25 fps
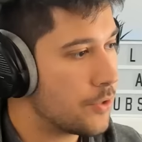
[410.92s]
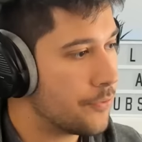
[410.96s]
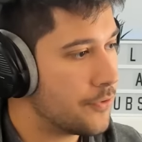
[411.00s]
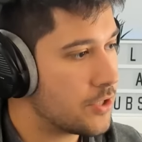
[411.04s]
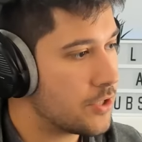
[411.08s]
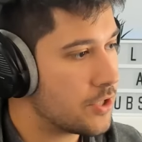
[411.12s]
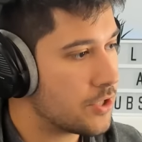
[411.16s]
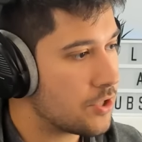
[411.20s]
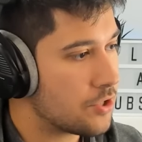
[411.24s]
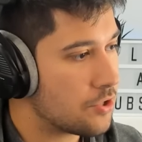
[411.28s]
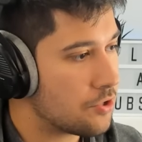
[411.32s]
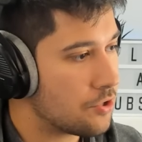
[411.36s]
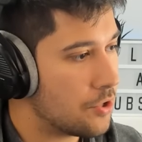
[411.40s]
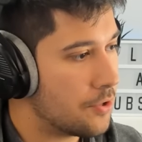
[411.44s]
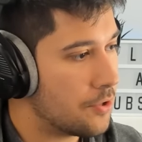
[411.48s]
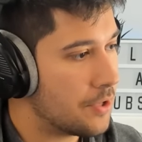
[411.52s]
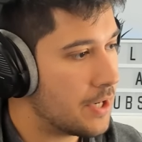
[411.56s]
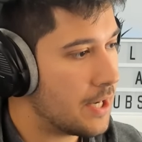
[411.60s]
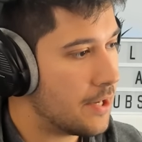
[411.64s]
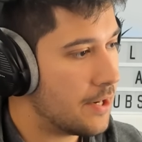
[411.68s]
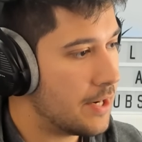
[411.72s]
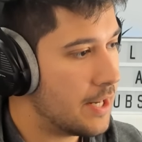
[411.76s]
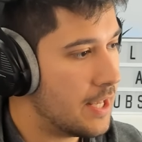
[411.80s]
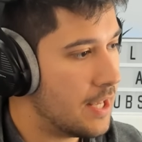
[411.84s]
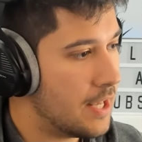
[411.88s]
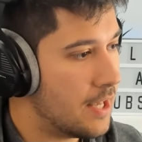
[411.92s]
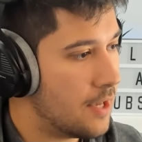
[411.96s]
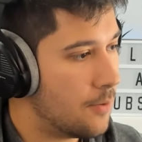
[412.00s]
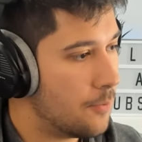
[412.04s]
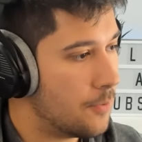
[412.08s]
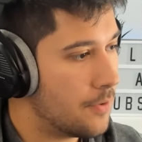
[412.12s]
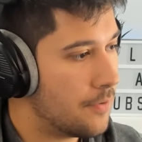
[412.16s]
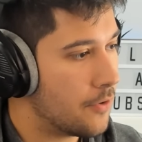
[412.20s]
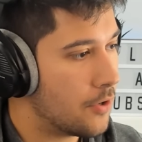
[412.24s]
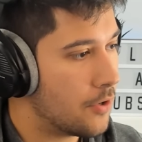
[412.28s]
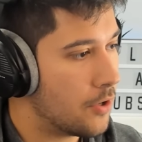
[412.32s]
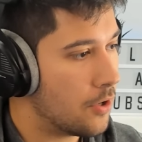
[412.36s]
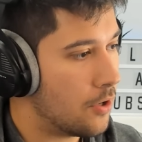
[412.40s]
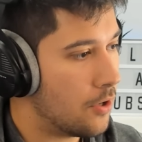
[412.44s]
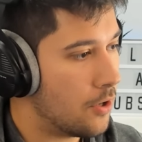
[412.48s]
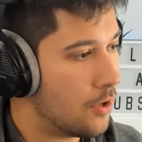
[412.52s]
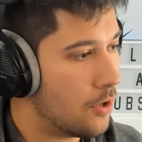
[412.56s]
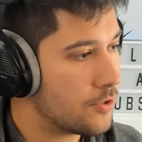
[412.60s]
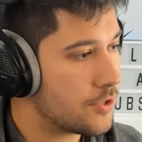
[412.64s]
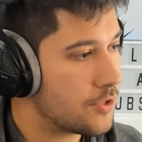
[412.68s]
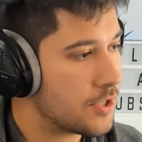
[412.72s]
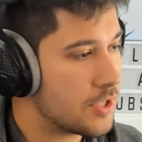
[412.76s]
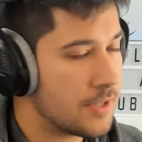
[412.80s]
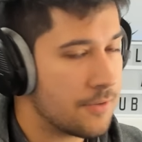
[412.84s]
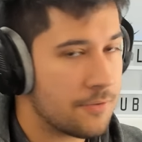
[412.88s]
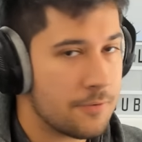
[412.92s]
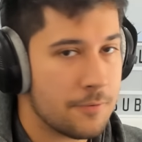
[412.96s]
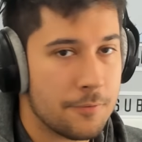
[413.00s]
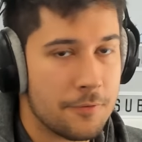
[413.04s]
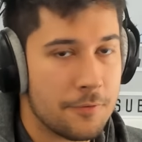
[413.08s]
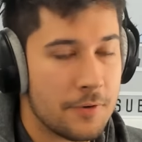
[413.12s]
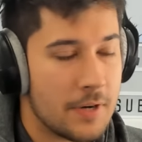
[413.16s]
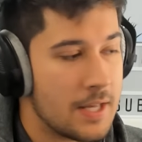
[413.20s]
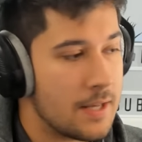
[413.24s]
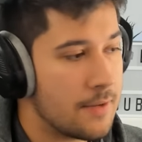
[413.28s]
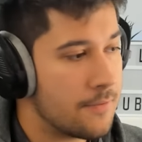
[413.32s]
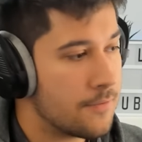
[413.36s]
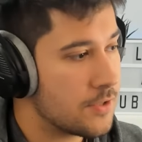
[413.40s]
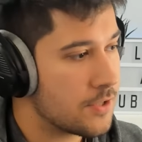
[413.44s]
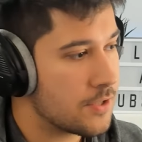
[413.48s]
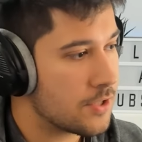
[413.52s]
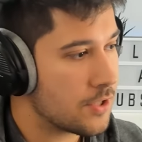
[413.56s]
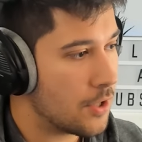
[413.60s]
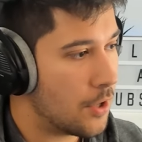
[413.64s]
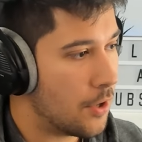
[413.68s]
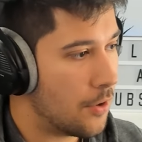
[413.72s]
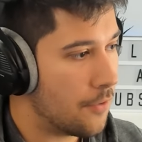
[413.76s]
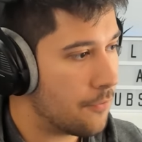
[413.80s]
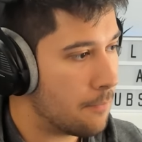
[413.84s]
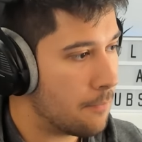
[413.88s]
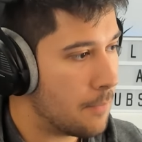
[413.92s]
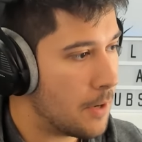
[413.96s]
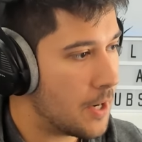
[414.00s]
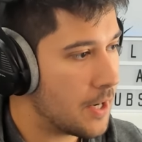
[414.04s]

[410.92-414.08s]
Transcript: So if we just scroll down here, we've got lots of different flavors of